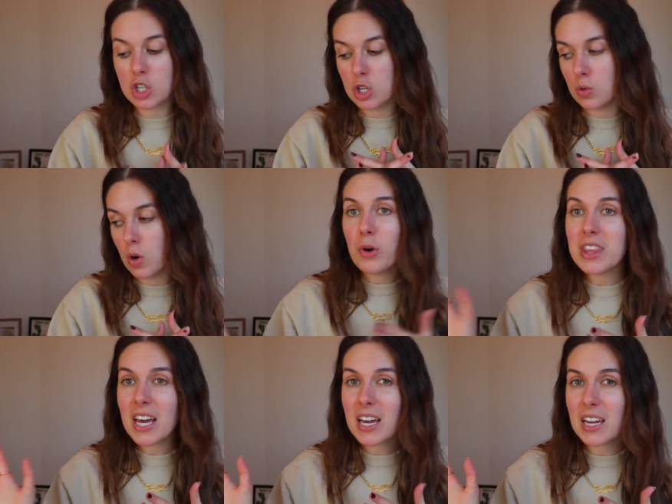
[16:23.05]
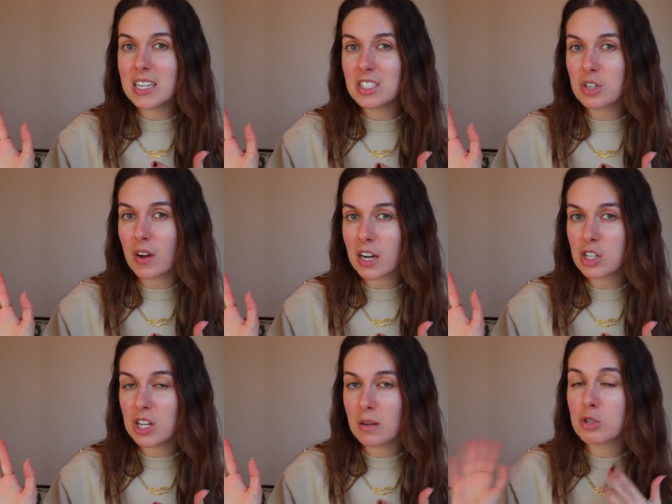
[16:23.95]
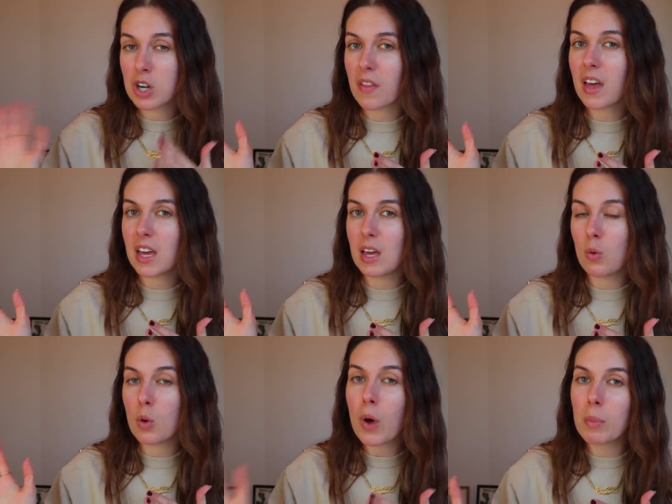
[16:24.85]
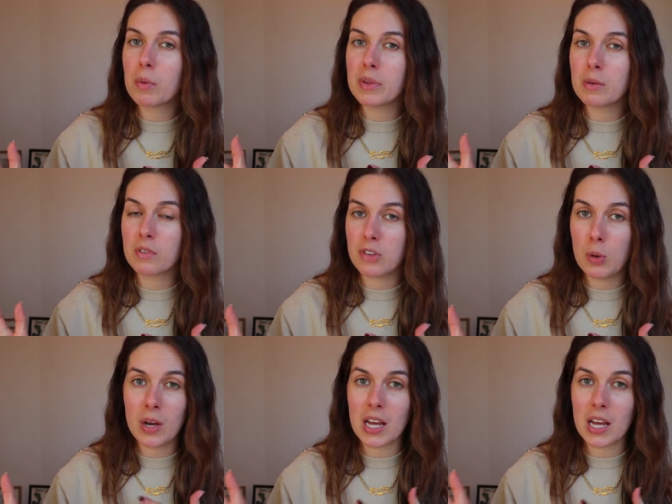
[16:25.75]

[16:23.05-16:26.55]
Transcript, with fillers: to point that in his direction. I'm sure that he will probably review it.